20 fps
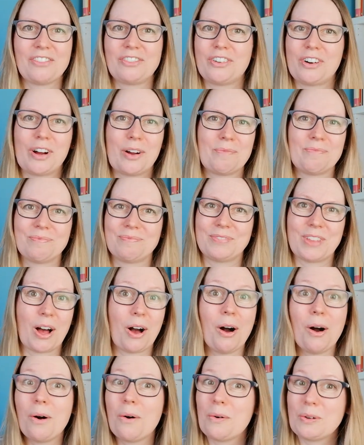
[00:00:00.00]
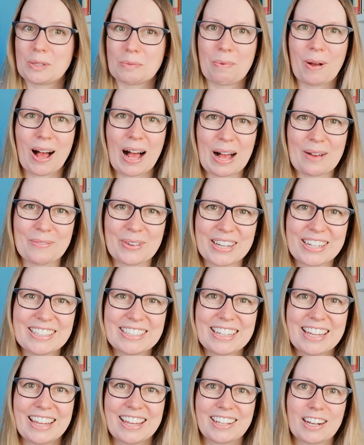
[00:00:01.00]
from the whole
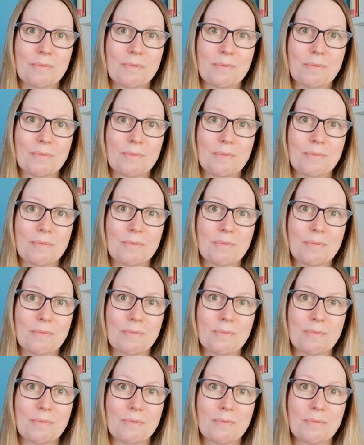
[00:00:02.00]
department,